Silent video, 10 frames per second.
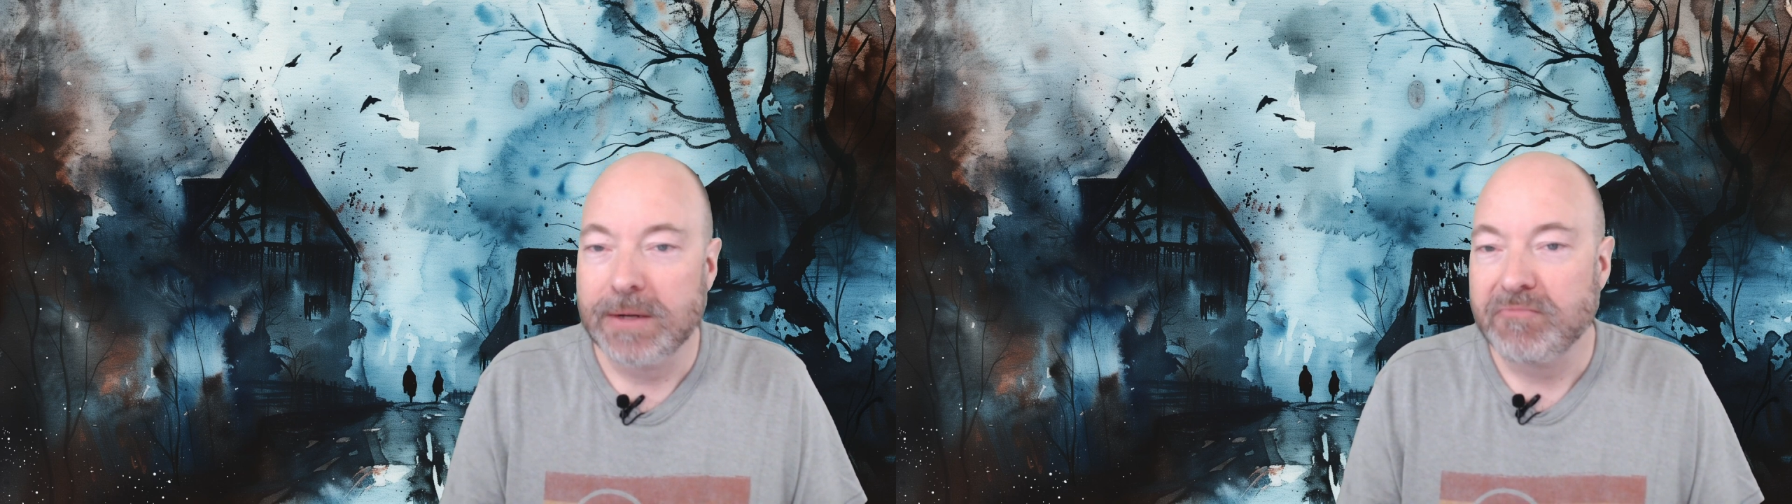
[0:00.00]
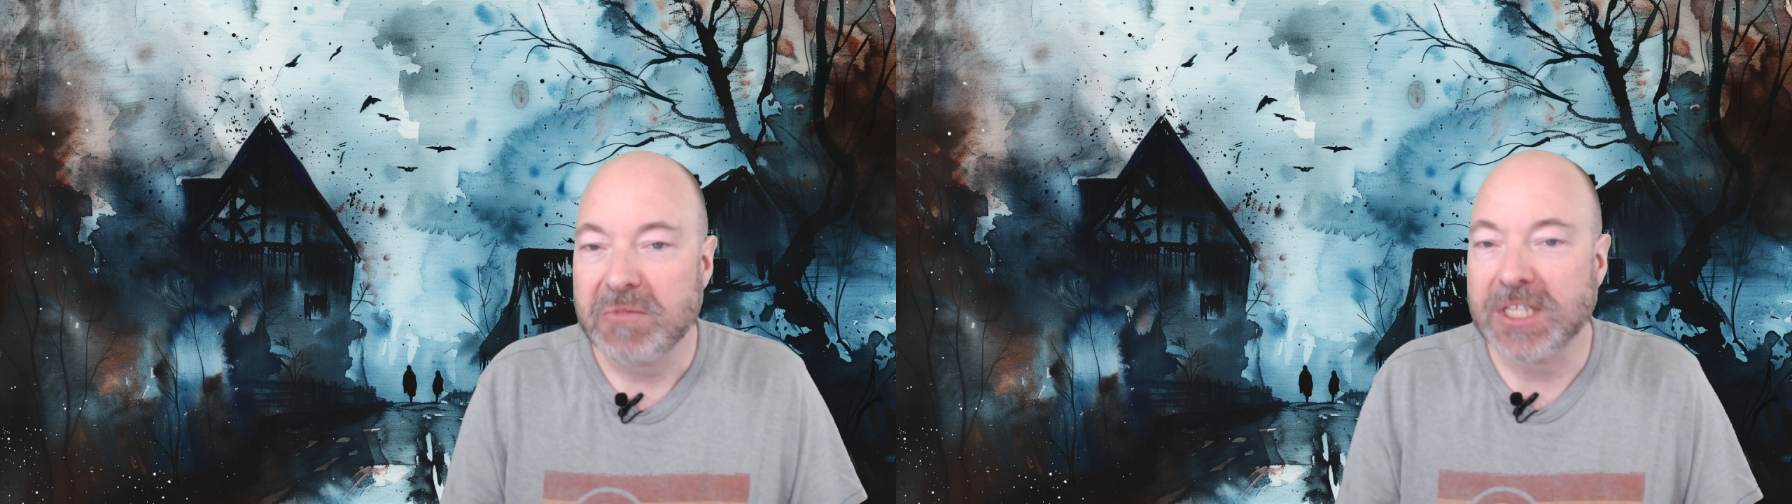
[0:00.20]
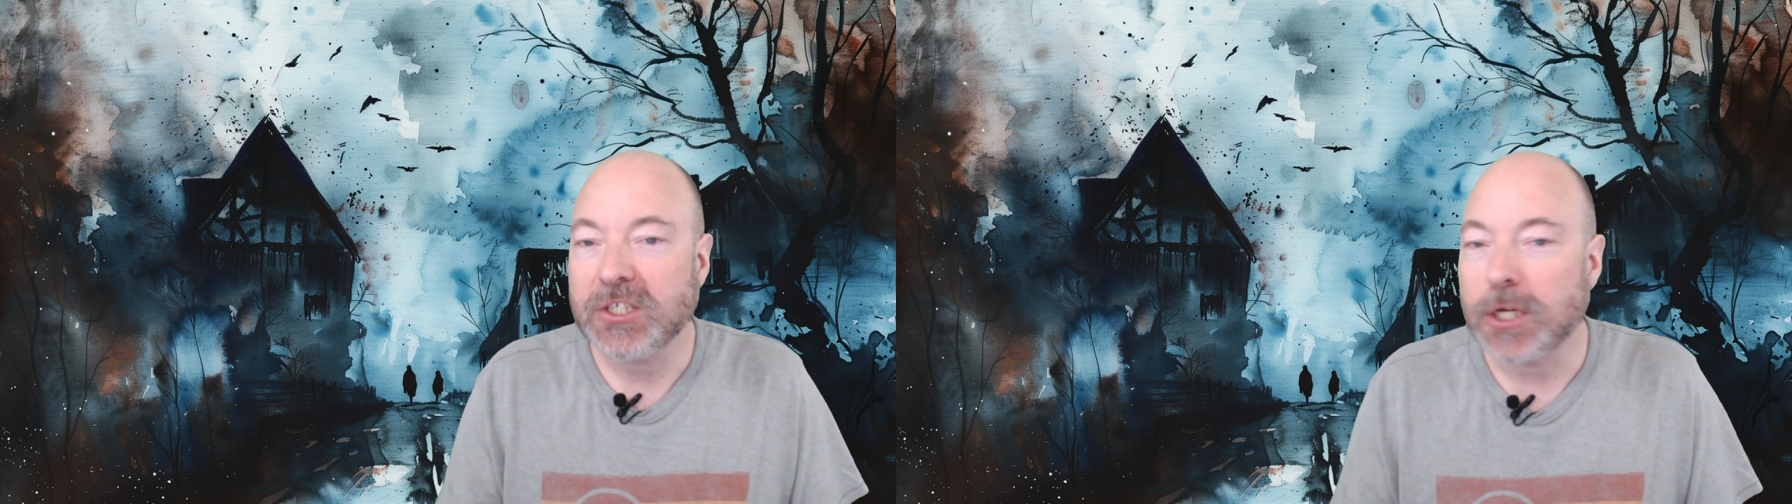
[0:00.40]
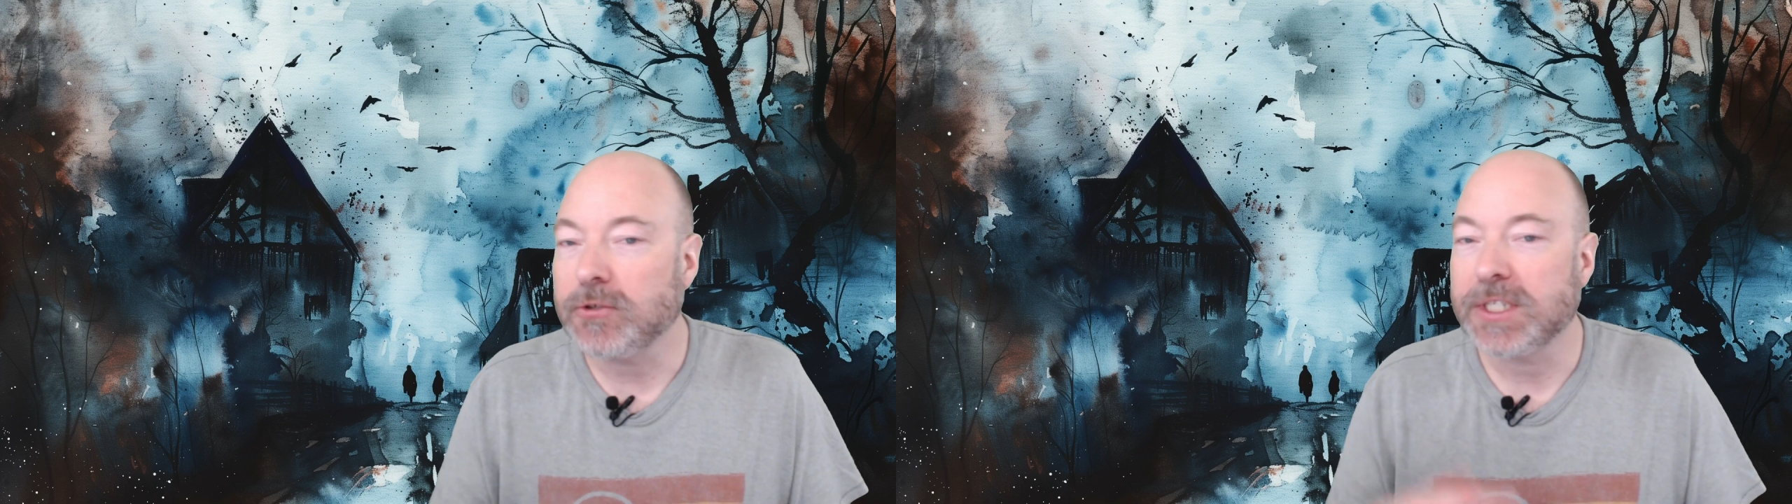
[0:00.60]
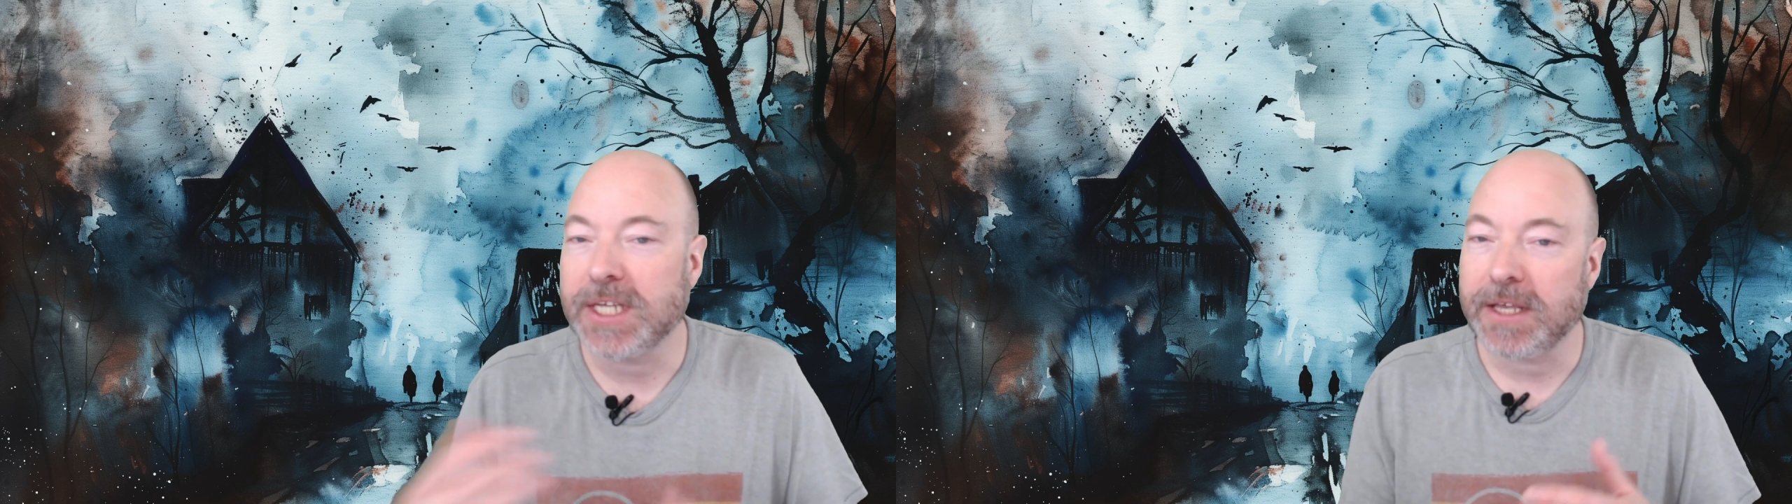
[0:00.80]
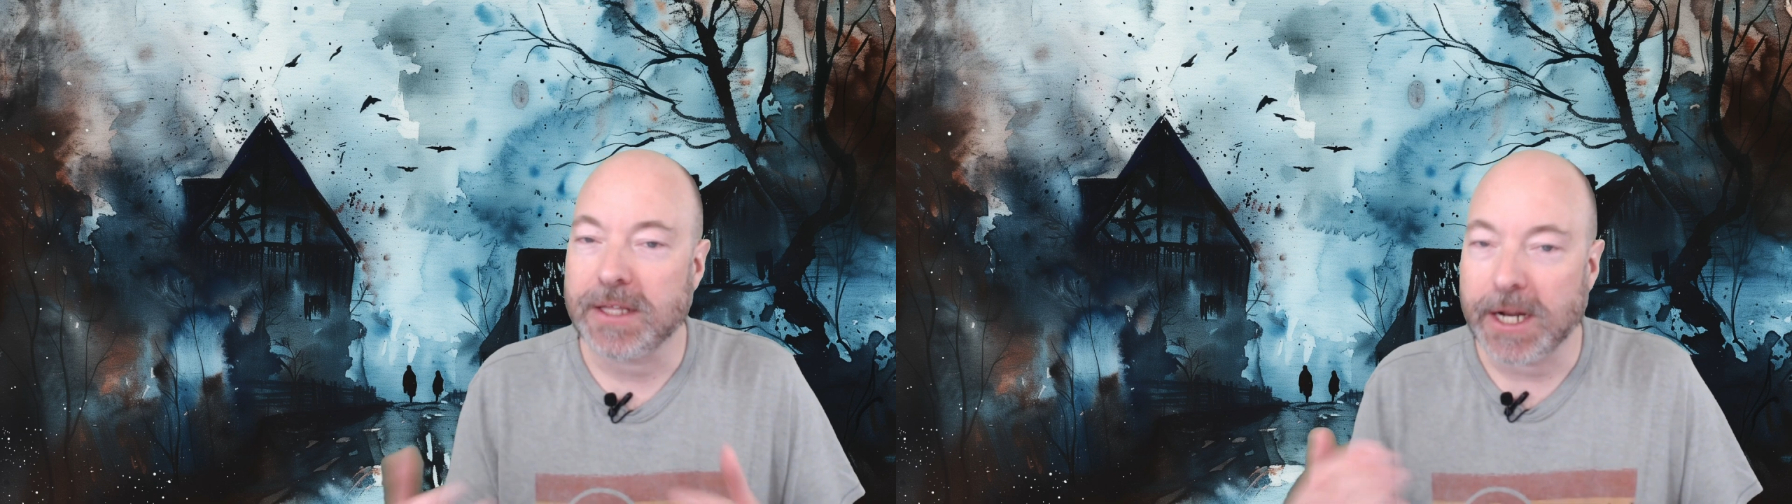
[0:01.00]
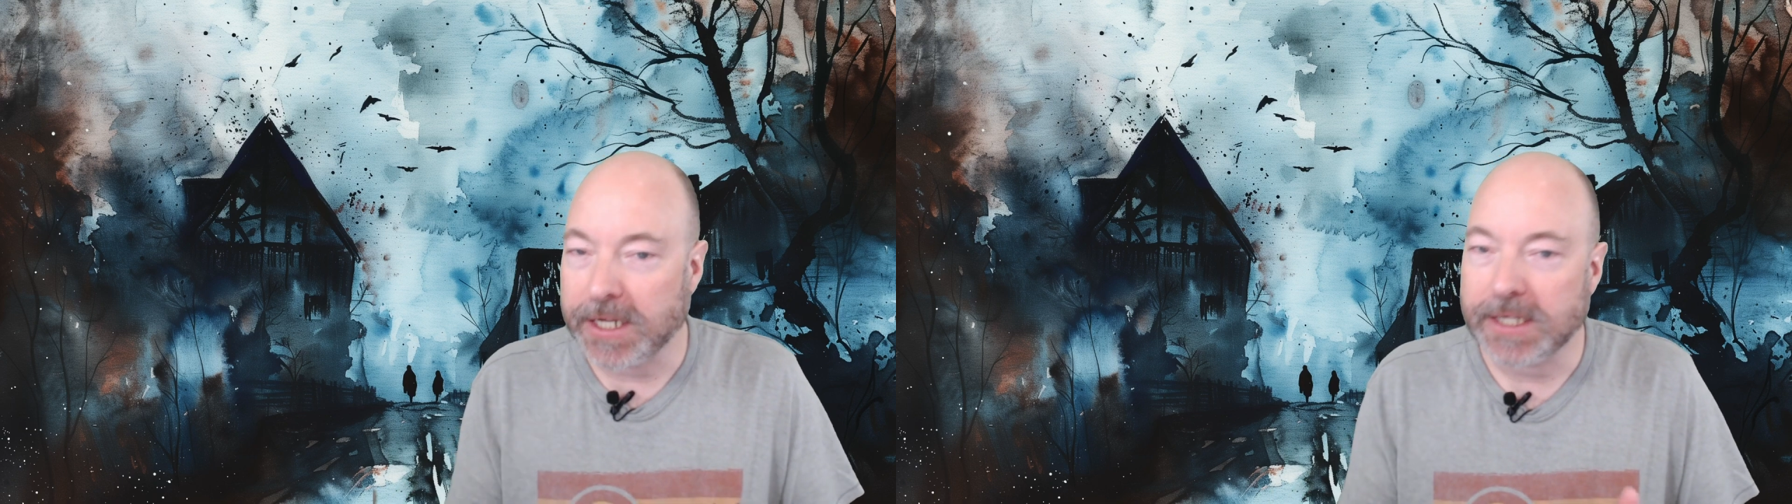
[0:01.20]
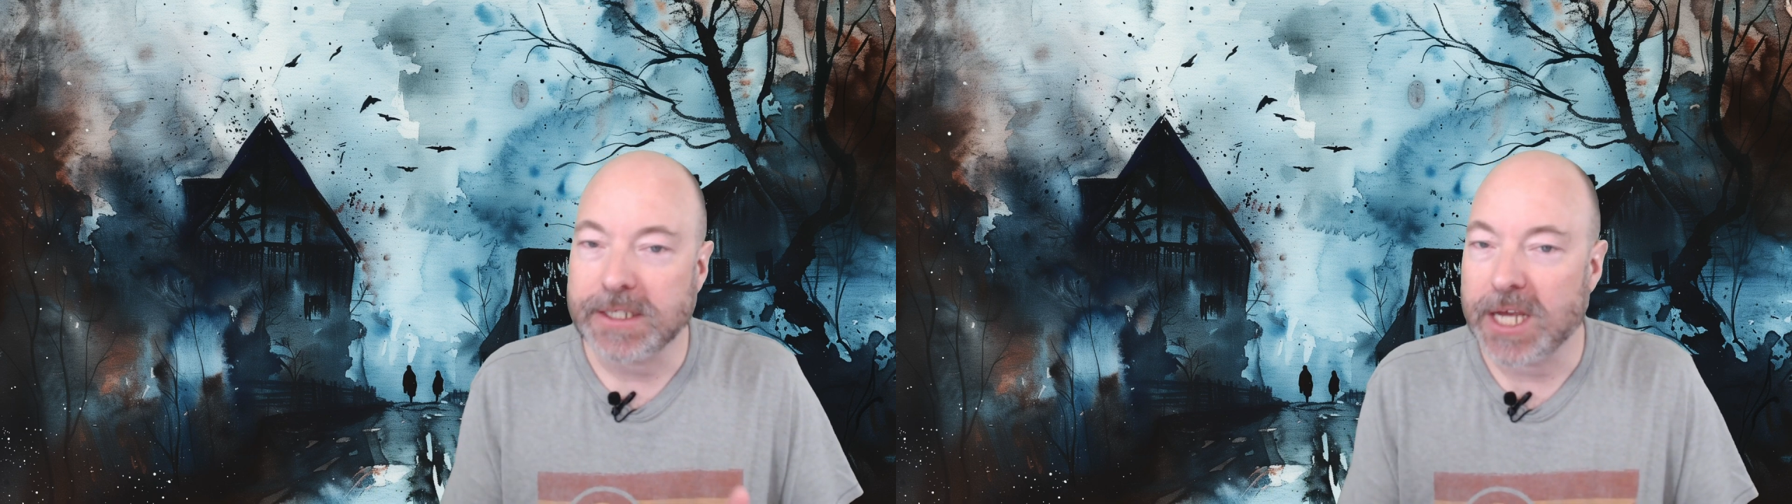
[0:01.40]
That's not to say that I didn't